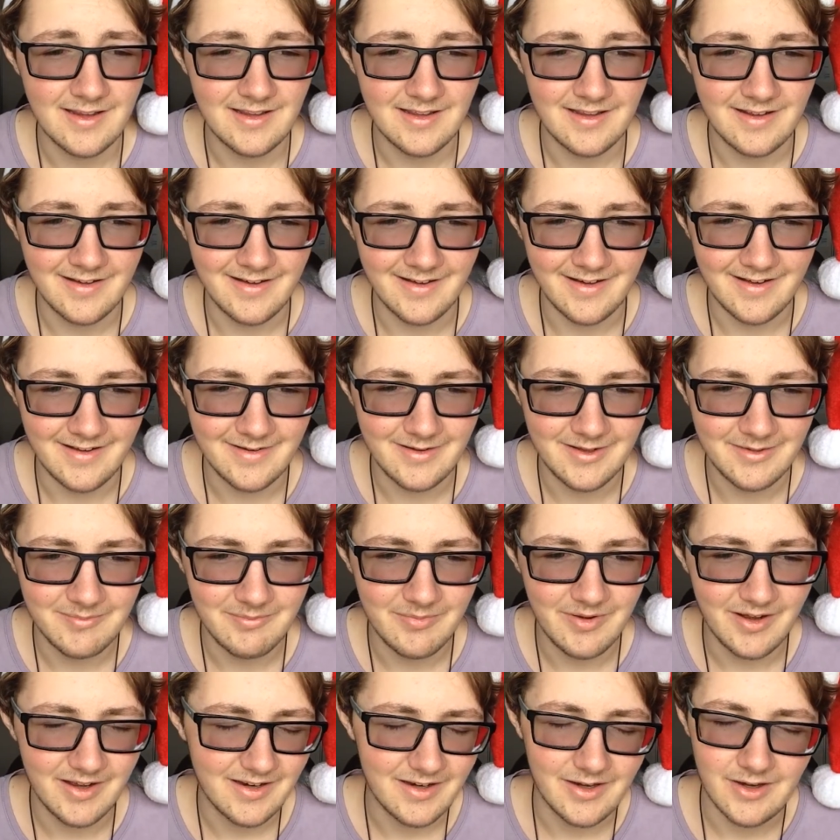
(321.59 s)

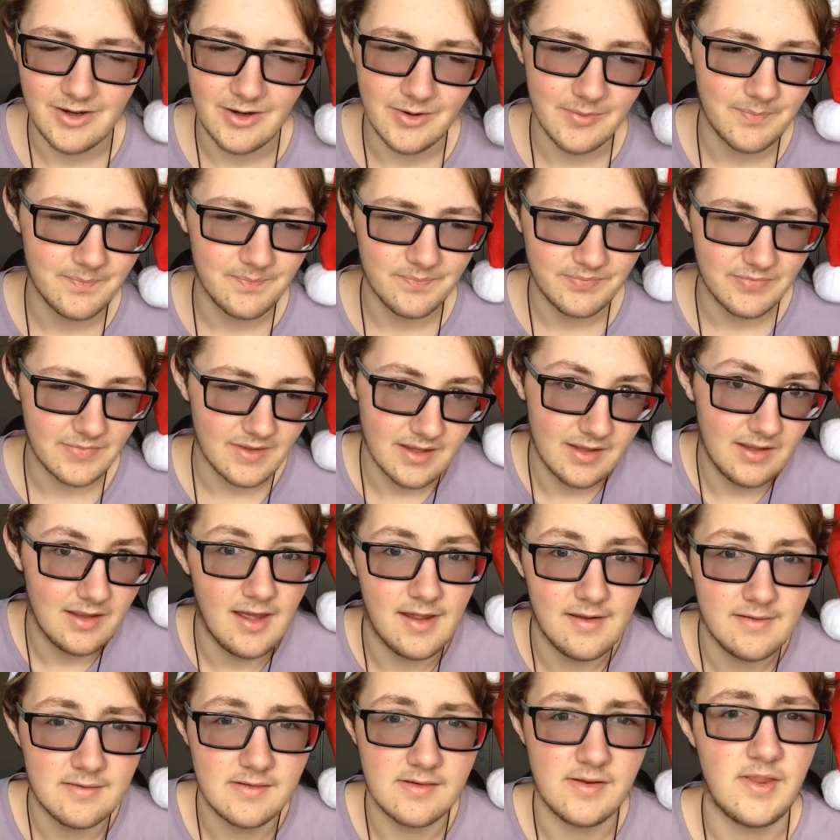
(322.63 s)
but you know,
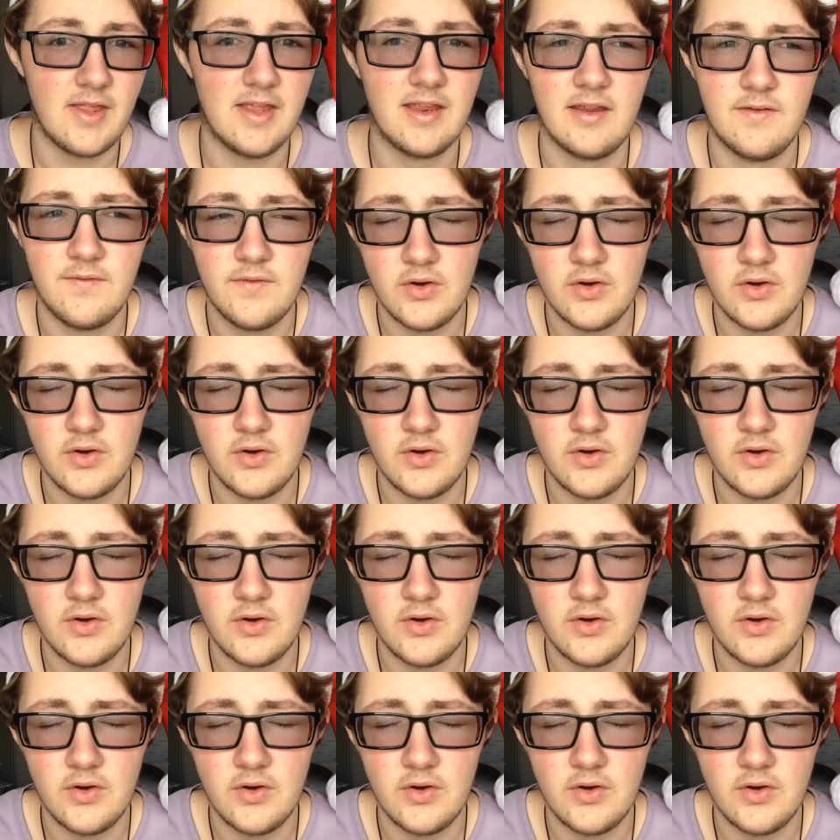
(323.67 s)
that's the thing.